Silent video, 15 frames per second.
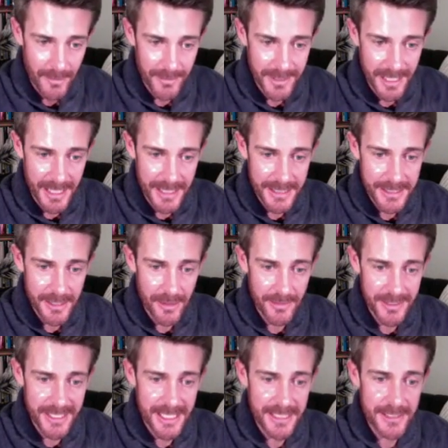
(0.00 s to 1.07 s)
Okay,
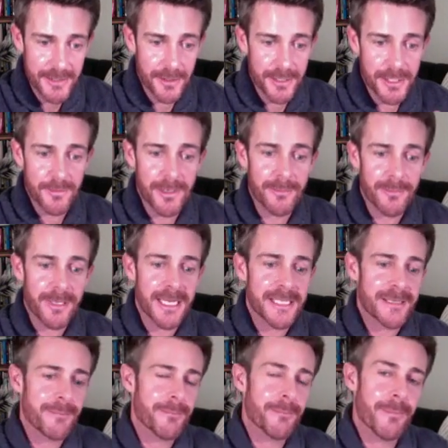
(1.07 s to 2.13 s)
so testosterone
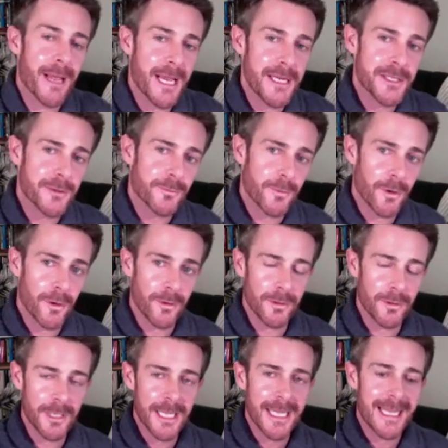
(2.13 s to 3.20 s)
plays a major
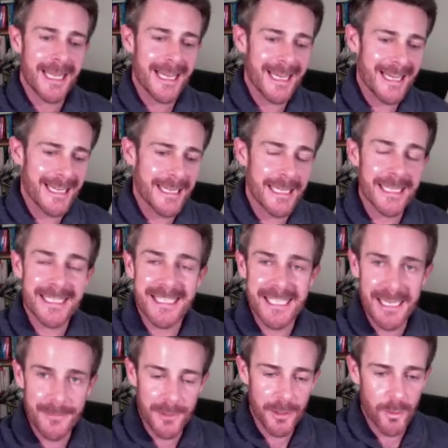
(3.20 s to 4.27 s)
role in
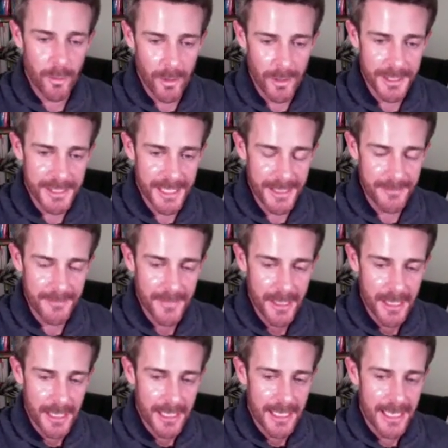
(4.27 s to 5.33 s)
semen quality,
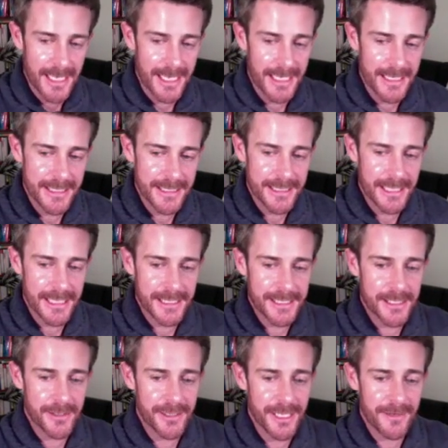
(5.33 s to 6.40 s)
and and
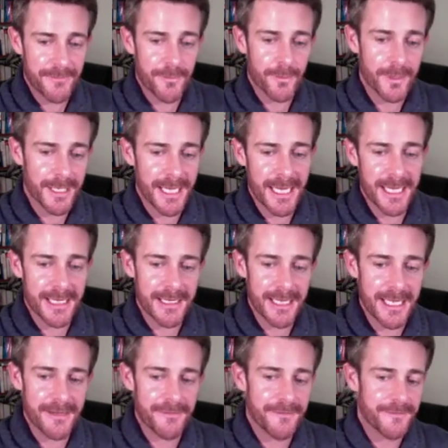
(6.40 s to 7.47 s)
so therefore, again,
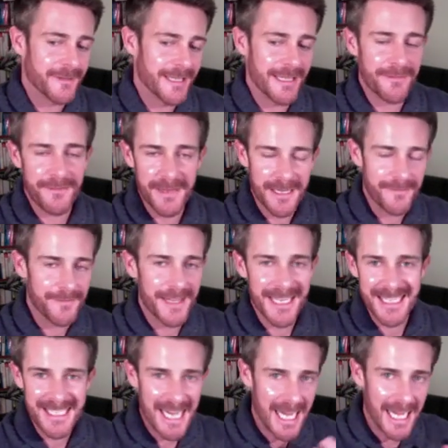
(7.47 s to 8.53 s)
if if if
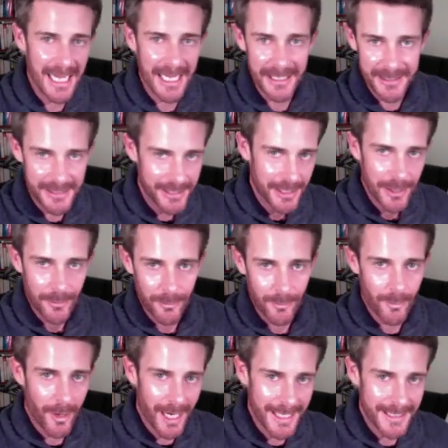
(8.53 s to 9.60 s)
things aren't
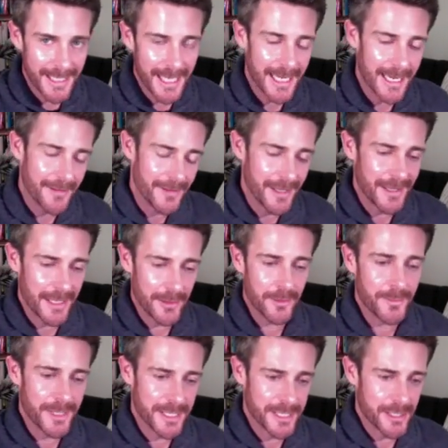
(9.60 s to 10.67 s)
right there, then that
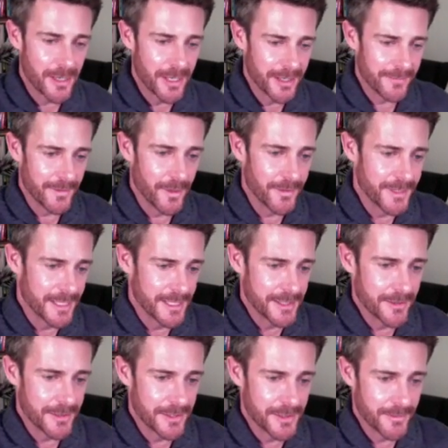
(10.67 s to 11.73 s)
could be a sign of low
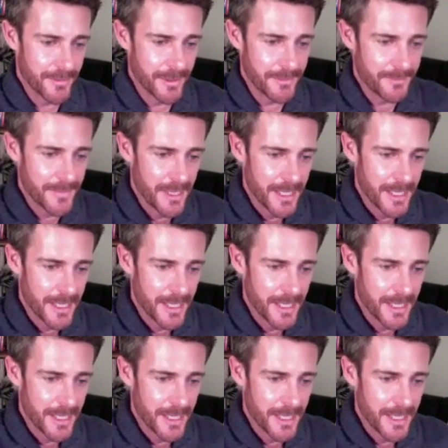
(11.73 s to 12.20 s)
testosterone.